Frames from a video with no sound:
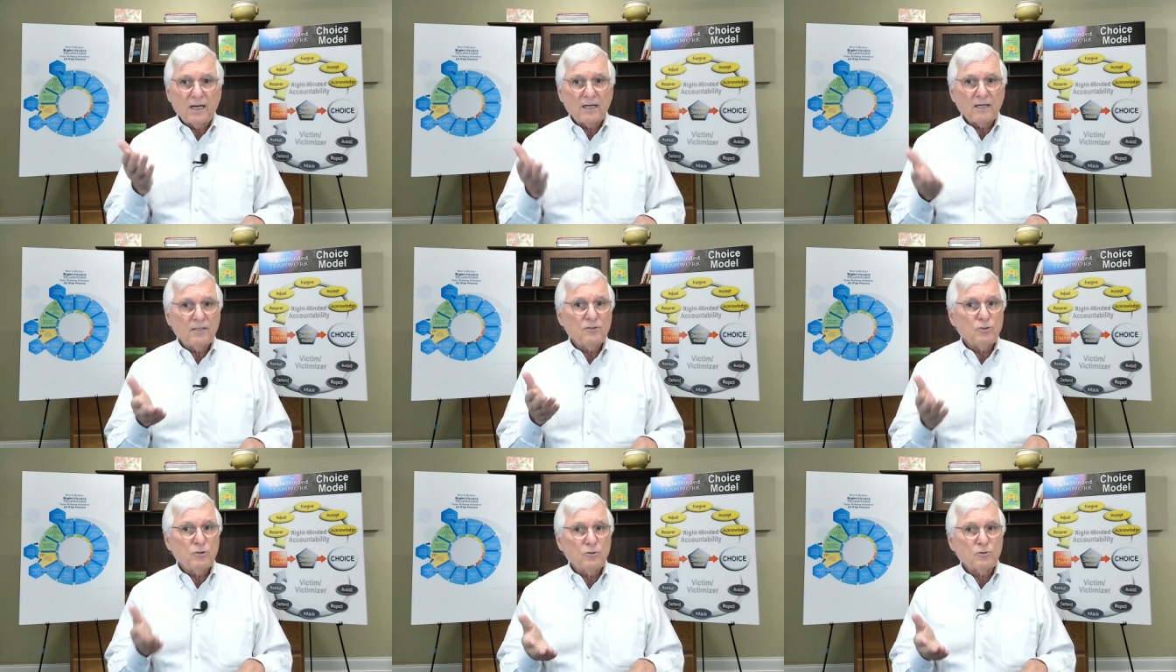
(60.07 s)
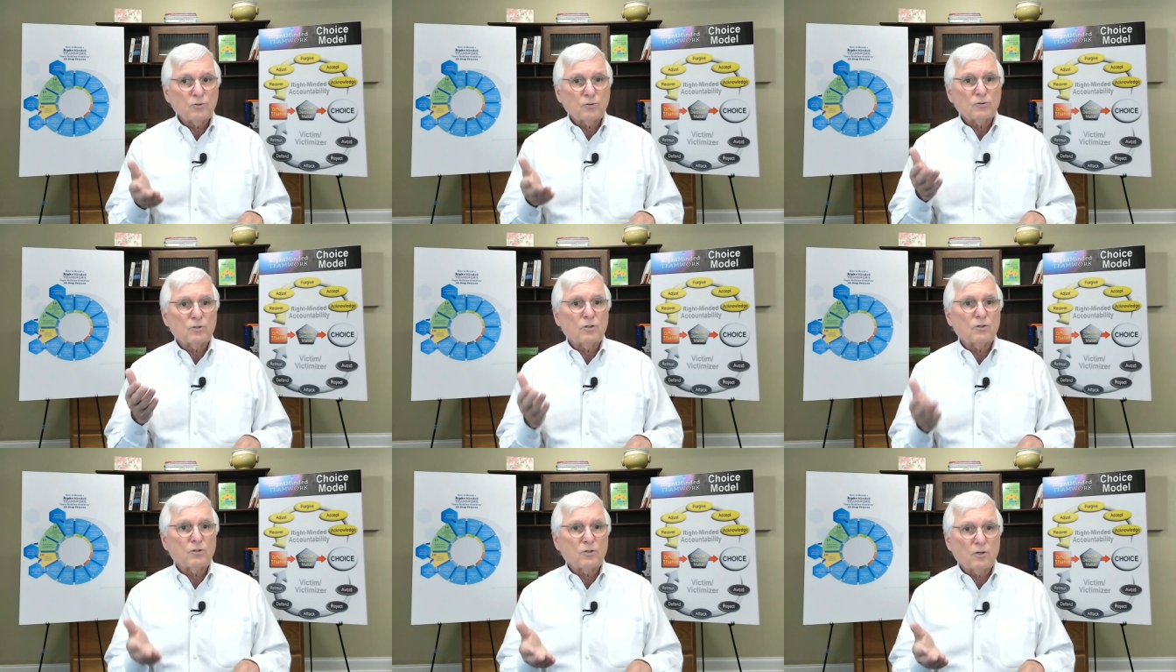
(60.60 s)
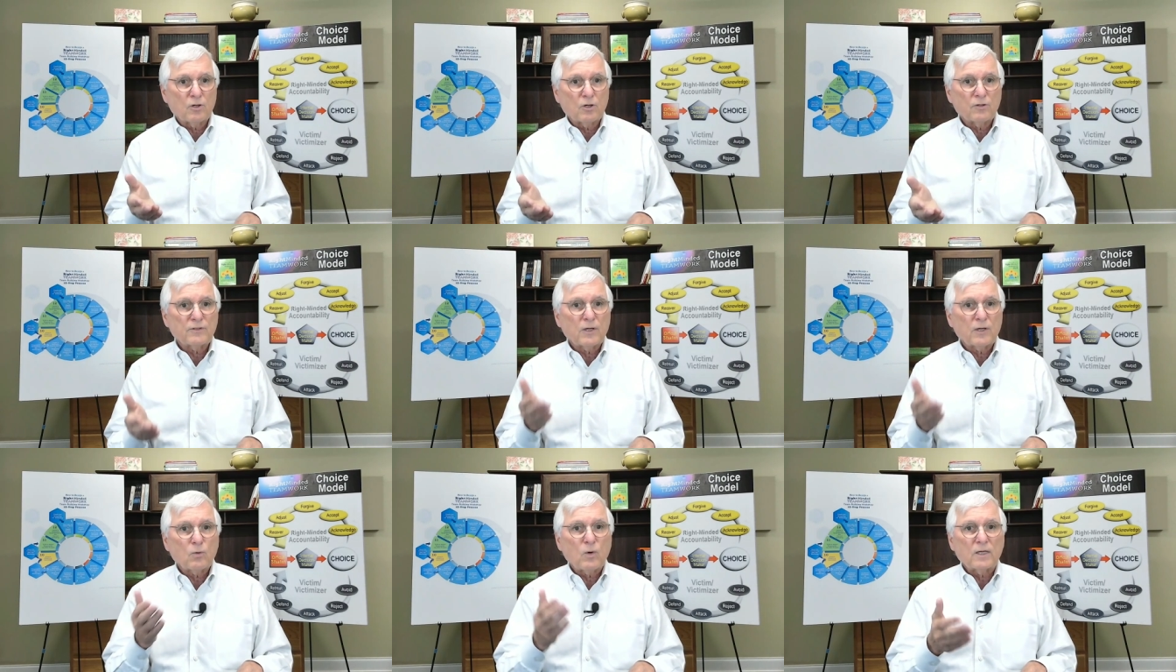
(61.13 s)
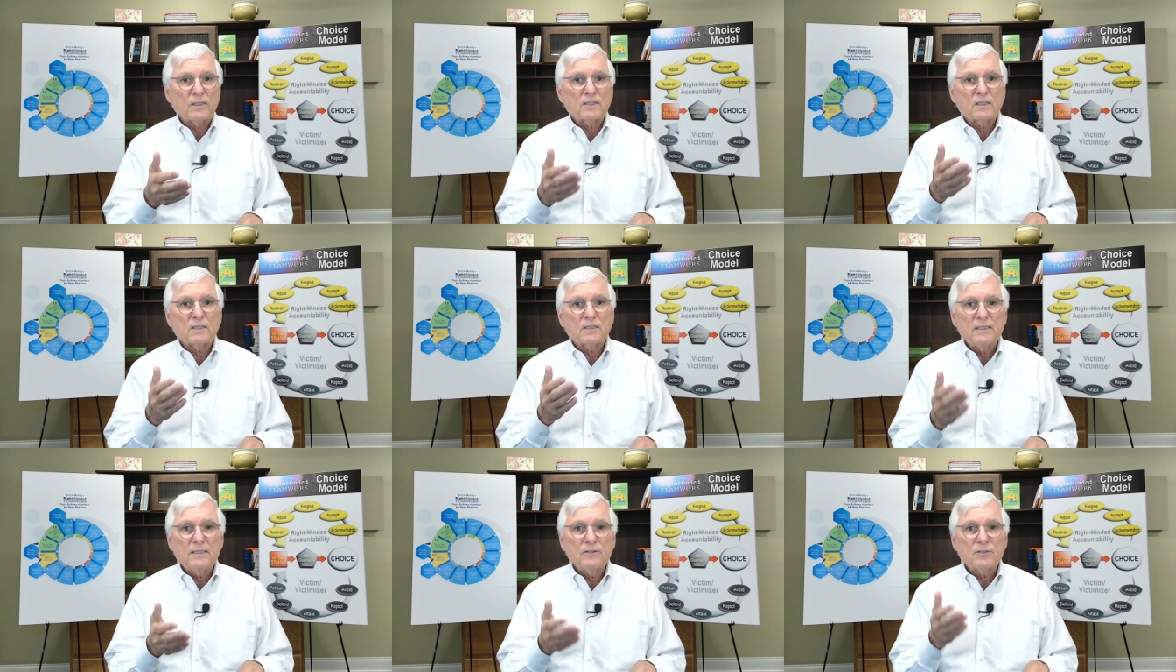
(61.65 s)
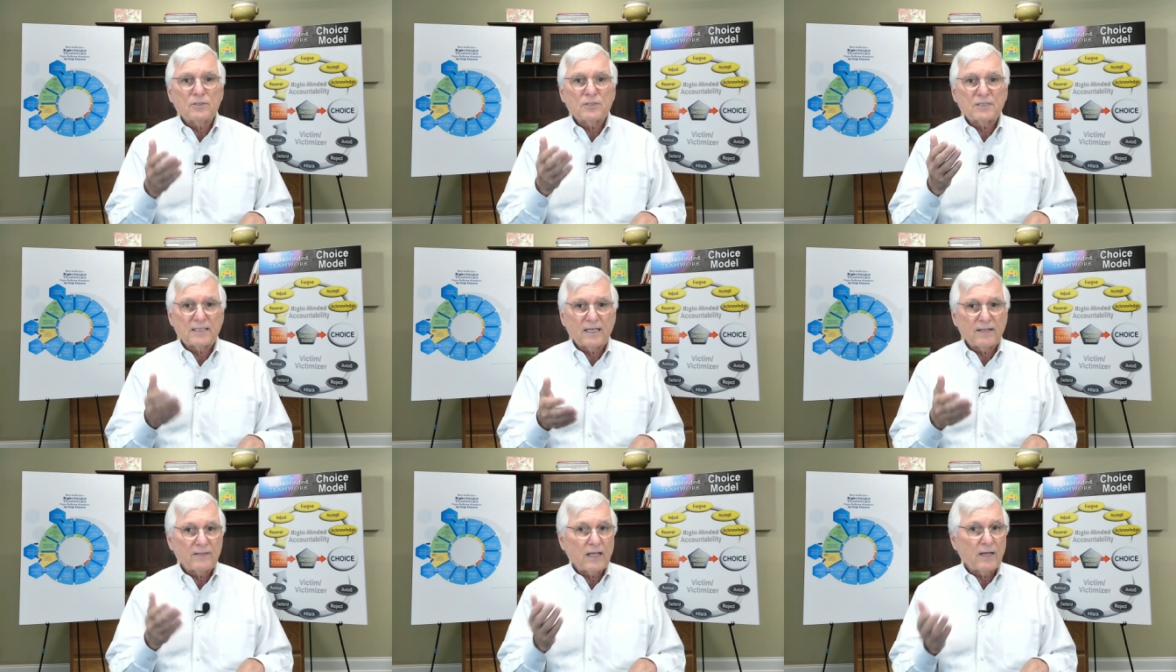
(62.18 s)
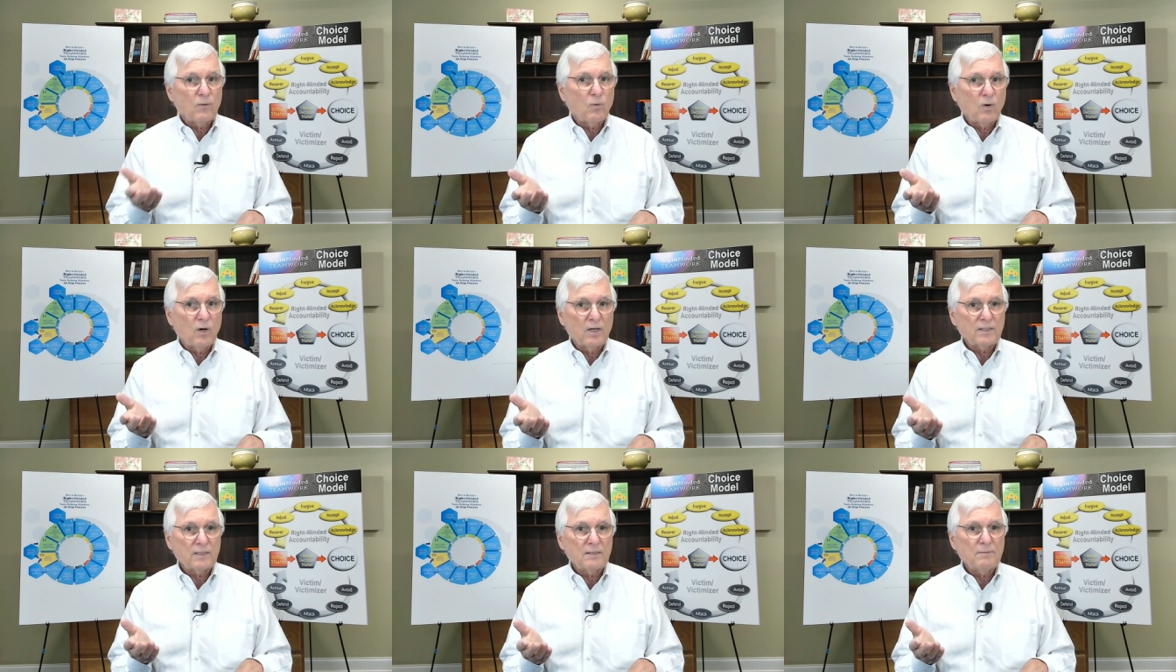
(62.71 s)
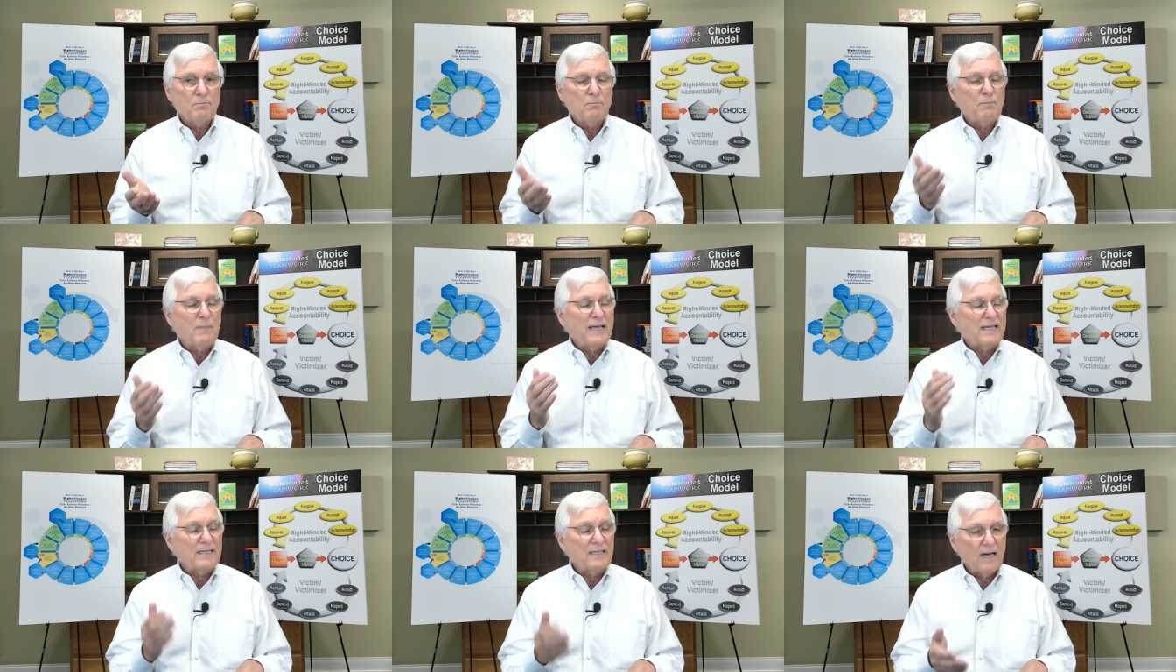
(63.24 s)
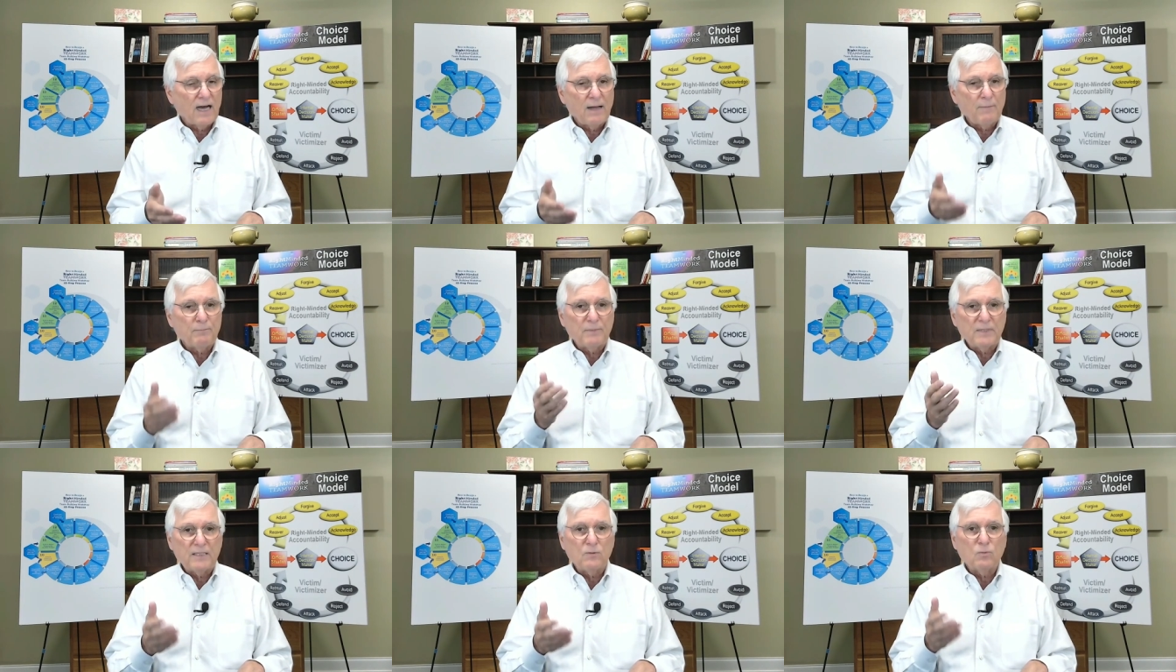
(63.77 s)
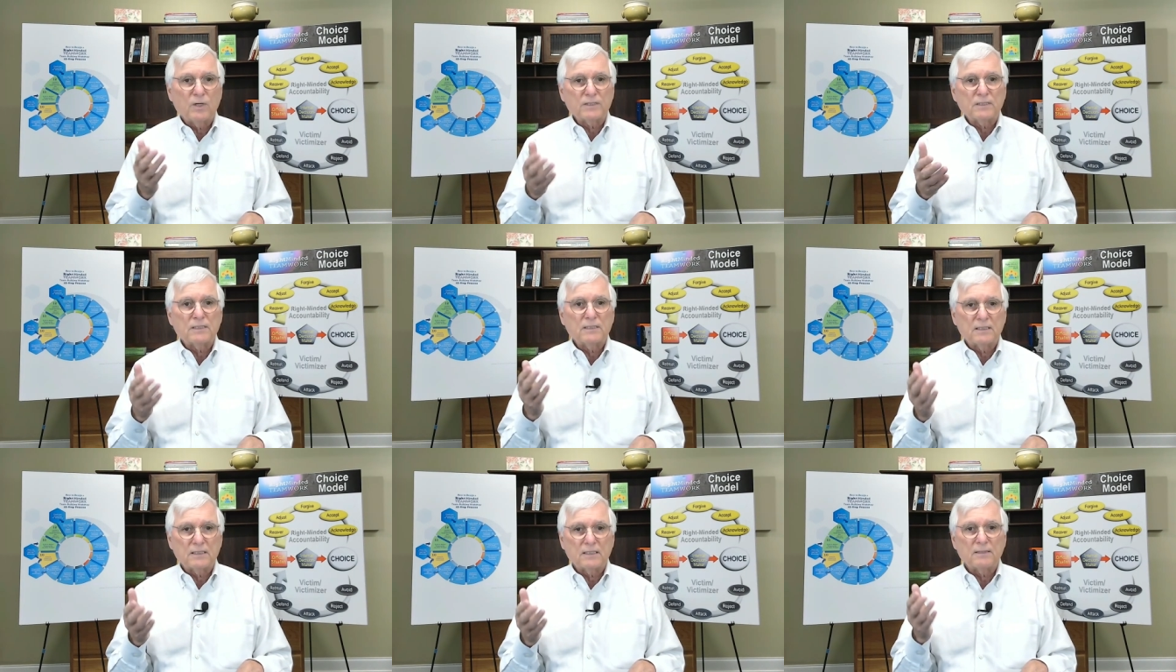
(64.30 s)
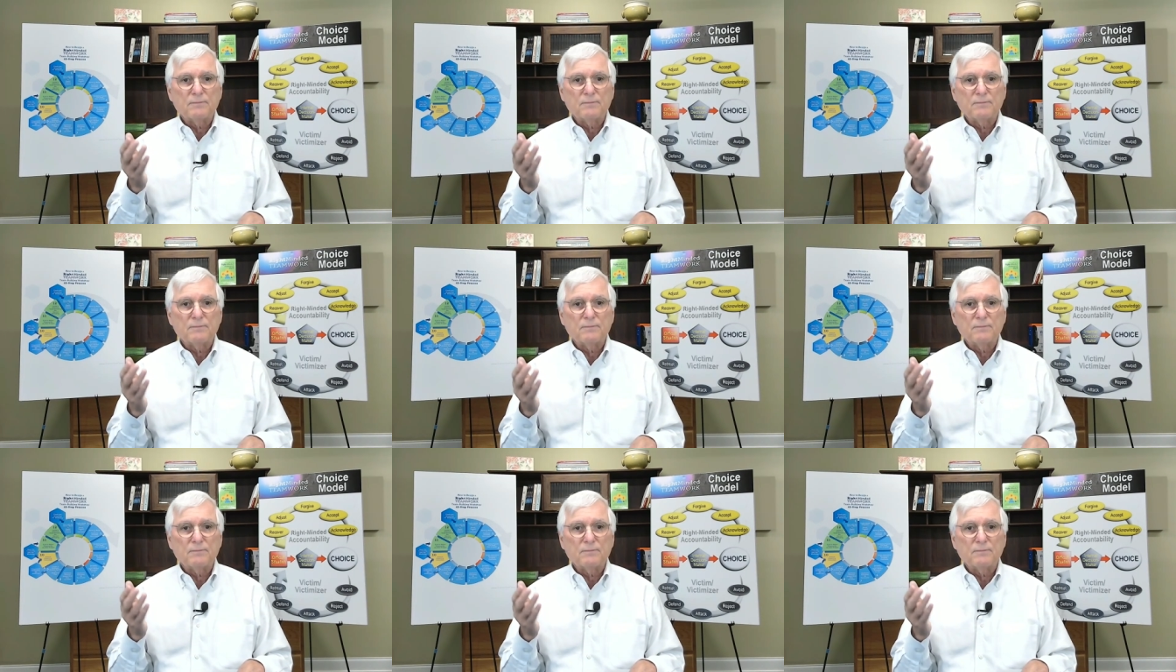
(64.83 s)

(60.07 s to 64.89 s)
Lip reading: unusual to learn that what the leader said they wanted may not be what the team